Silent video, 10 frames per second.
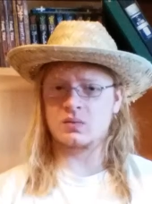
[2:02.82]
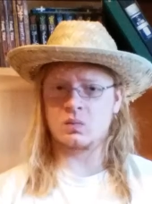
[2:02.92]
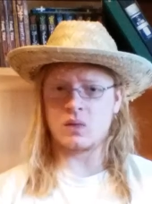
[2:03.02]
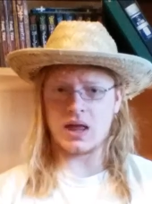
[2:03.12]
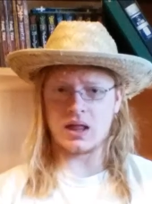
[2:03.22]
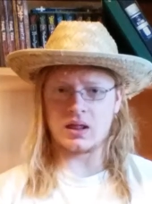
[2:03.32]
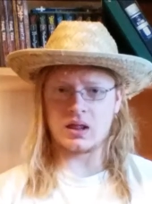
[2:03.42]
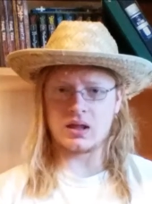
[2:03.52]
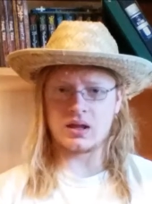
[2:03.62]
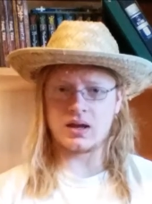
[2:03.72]
well
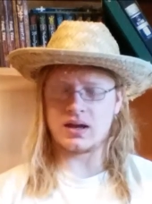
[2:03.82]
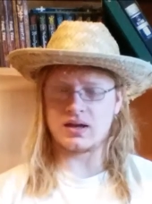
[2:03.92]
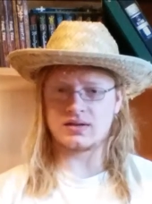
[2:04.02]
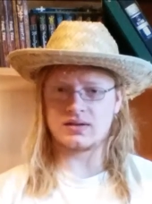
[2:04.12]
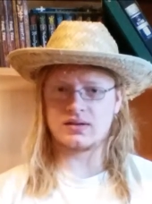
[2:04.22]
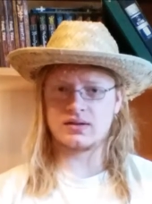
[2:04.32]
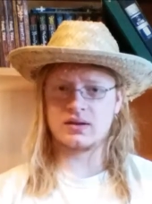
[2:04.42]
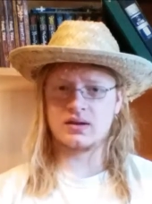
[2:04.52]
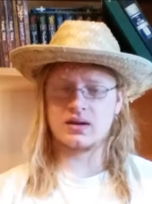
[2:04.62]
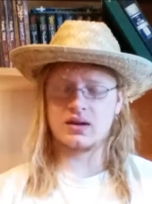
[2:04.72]
as
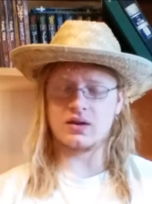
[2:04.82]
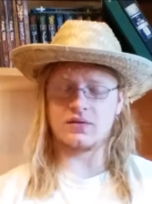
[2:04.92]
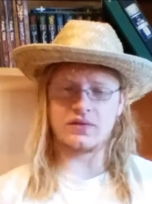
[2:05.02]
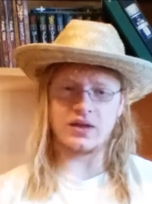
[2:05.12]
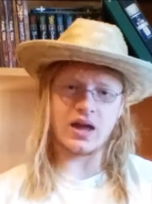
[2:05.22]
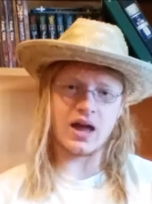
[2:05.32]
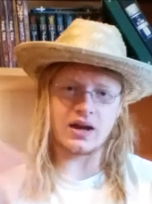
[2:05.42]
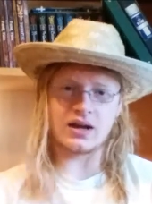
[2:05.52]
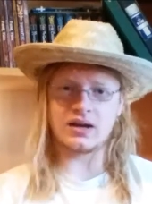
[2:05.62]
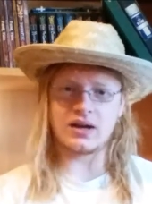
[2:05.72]
if they
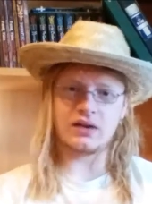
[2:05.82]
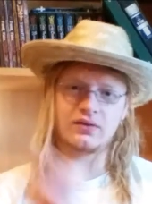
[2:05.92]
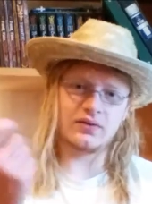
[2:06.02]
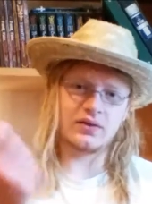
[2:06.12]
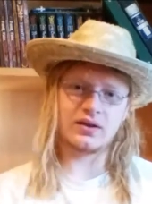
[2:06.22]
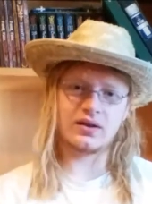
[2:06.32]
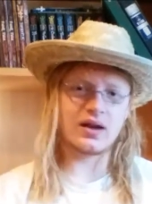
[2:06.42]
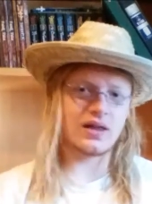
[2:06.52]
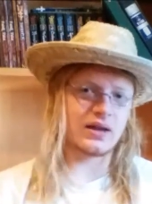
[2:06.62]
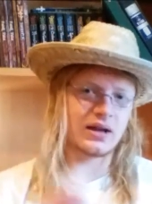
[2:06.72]
had a knife
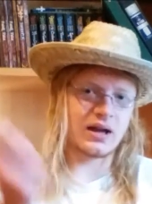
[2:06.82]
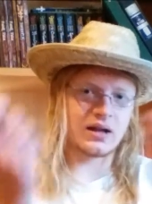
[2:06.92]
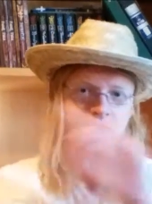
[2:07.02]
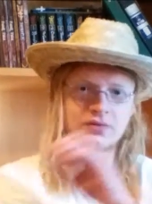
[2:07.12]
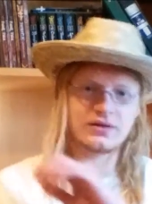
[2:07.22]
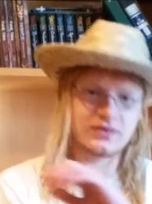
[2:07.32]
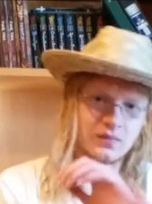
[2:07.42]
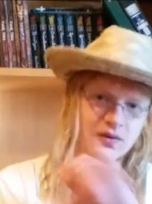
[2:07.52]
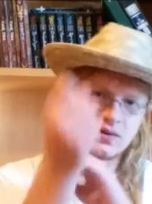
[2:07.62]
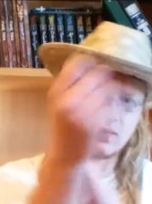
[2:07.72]
and they got close to
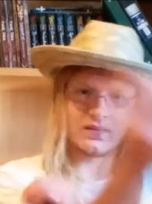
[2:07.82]
someone.